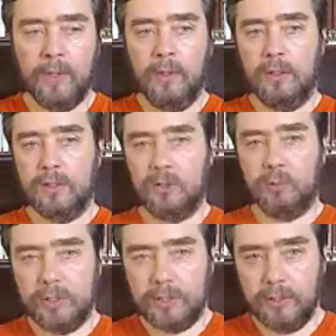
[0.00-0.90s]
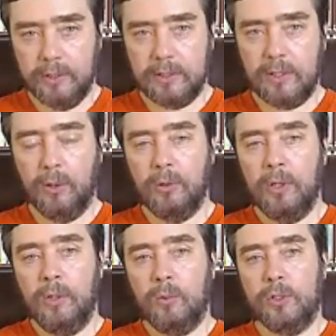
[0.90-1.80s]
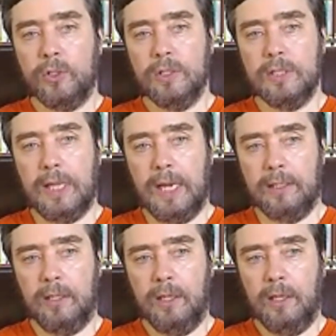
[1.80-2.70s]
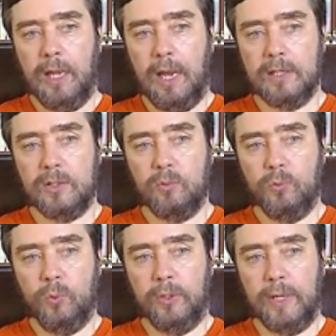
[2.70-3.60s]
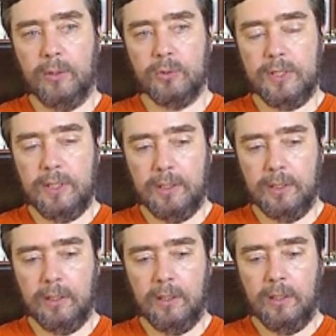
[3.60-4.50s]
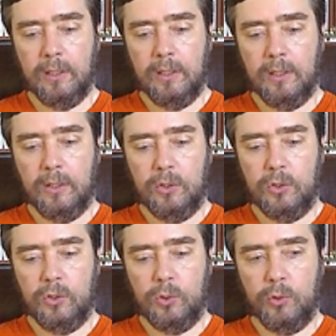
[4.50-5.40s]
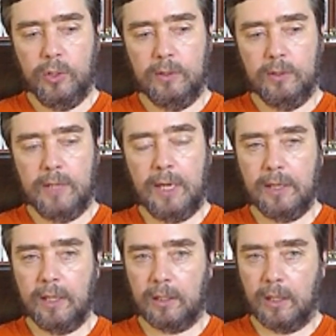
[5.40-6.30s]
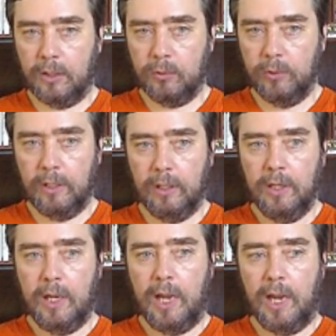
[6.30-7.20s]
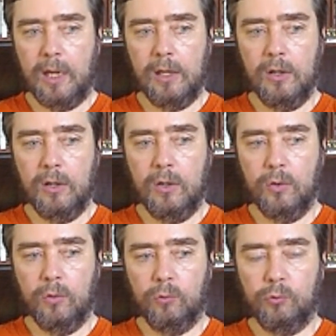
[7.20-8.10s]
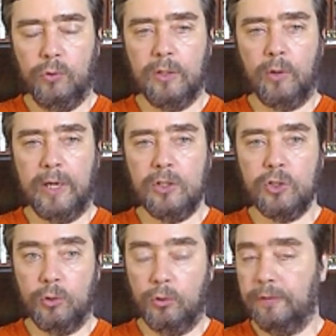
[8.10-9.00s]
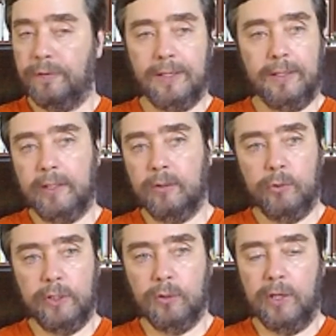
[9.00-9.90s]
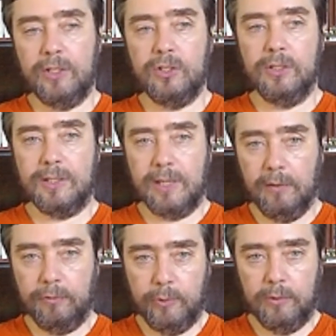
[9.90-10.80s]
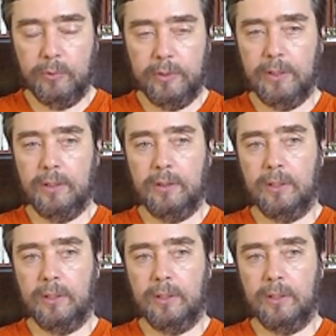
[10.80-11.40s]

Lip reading: There's a twist to this, though, which is that as we're now seeing, you can take that hardware and rearrange it, or in fact let it rearrange itself. We